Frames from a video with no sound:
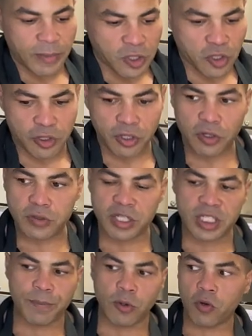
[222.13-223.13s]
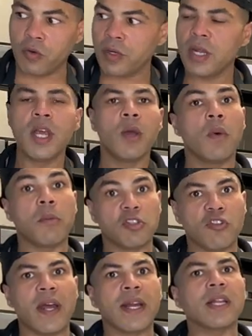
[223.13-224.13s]
make sure you use a spoon when we're
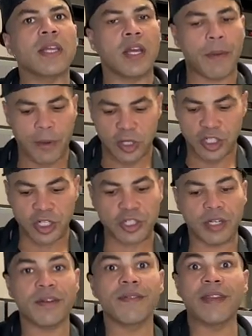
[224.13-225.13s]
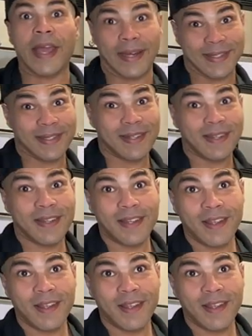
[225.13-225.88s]
trying to clean up our ginger. Thanks.